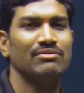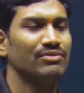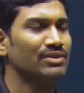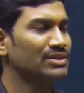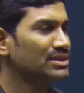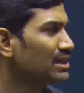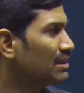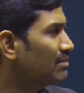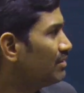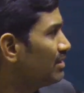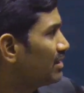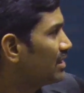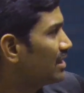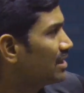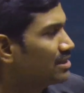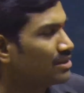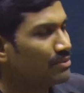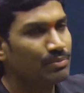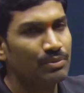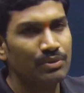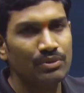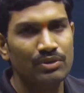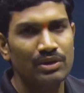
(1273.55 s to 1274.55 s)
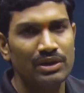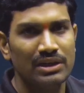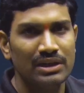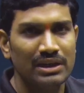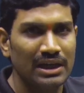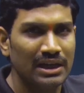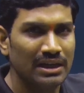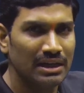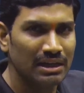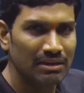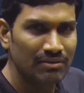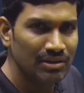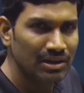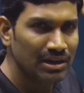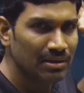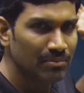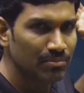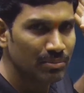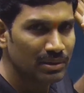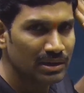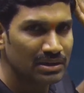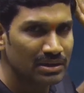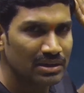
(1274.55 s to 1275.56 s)
First I will take the purine and I will
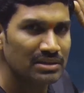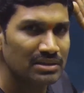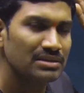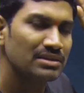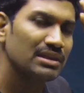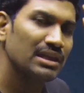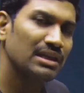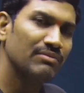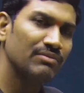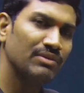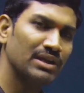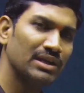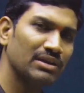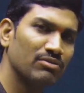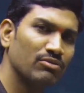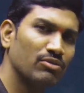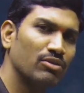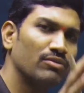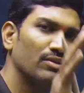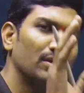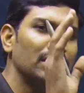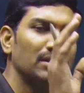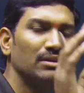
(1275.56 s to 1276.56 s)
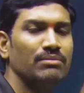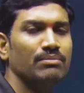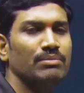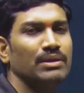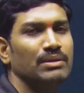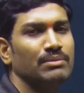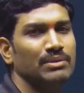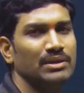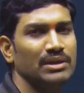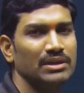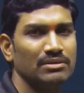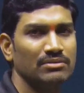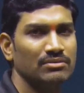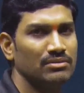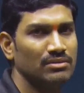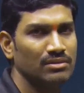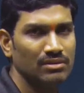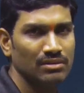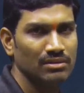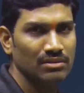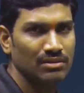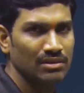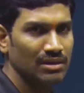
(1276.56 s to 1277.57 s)
complete this, then we can go with pyrimidine.
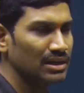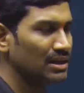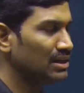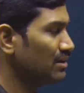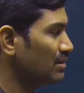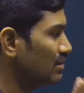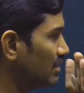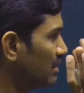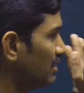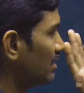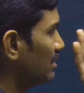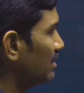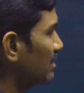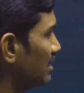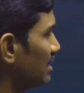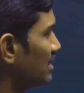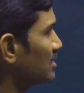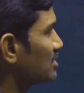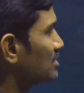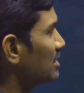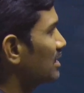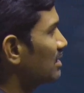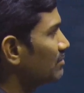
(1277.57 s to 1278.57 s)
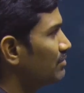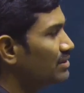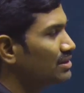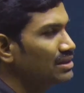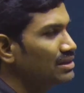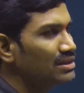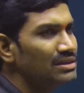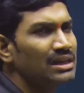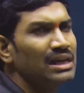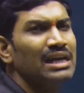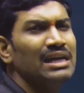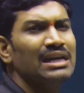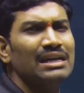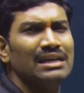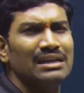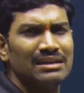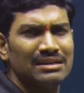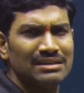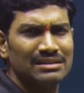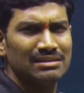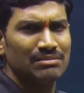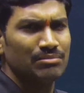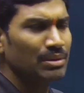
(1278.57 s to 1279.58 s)
Clear? Let us start with this.
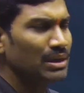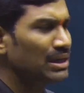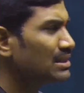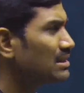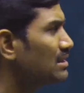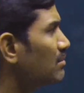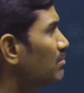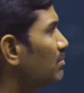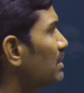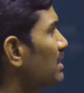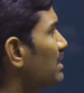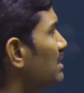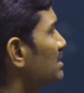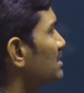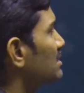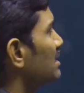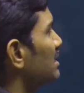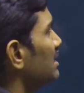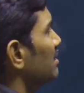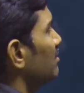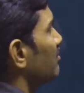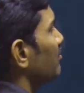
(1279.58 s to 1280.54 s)
Simple example let us take.